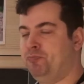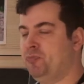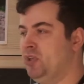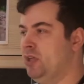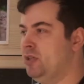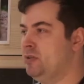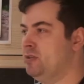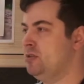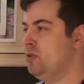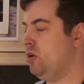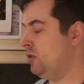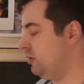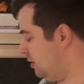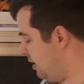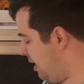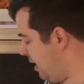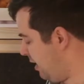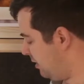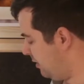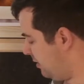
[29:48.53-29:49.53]
It's not
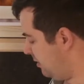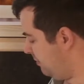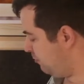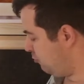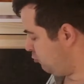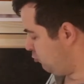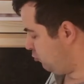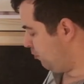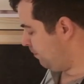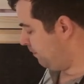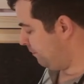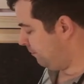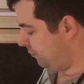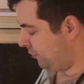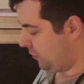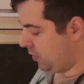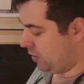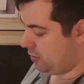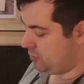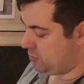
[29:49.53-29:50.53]
like
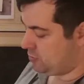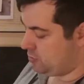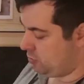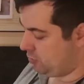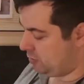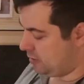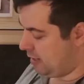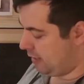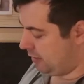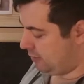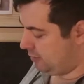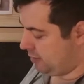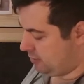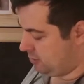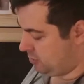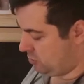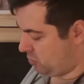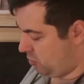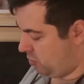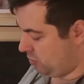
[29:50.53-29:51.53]

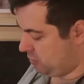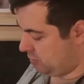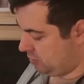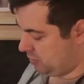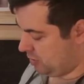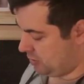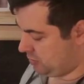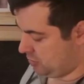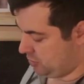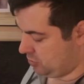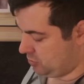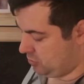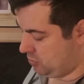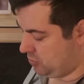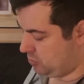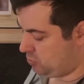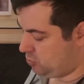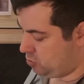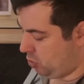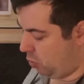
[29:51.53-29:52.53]
this salt. This is
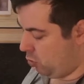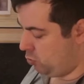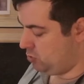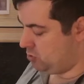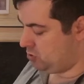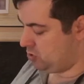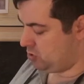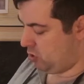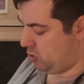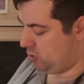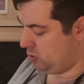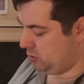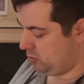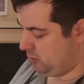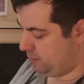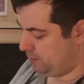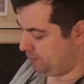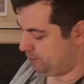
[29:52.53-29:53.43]
stone salt.